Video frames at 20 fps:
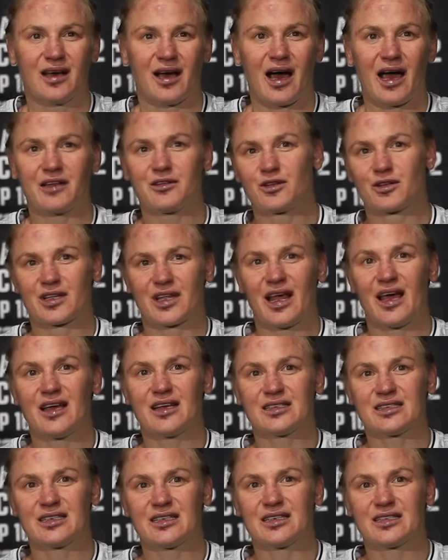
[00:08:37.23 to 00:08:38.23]
I don't
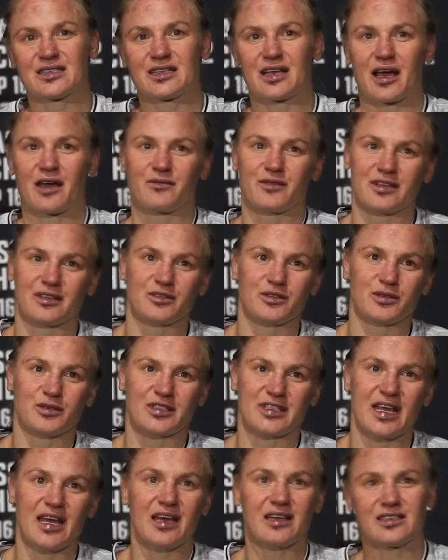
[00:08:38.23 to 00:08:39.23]
like this, I will do
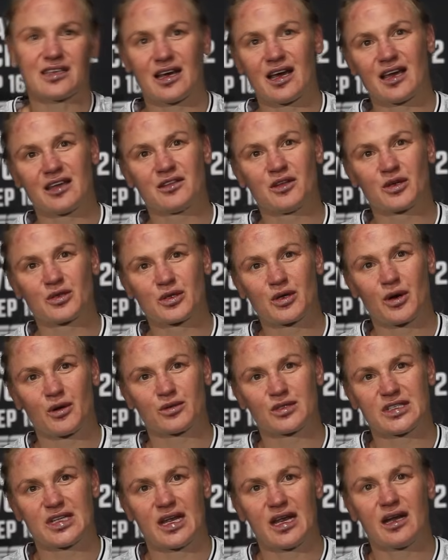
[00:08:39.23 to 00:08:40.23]
that, I not go
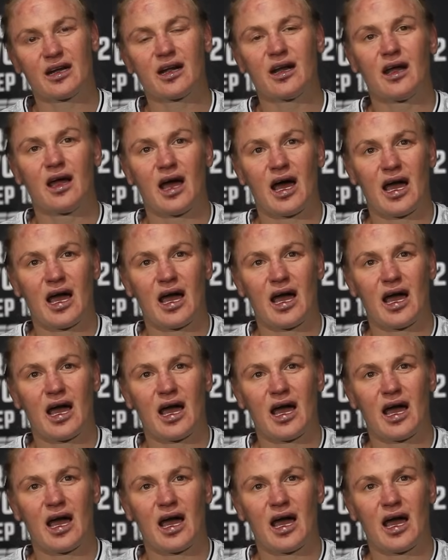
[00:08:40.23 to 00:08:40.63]
there.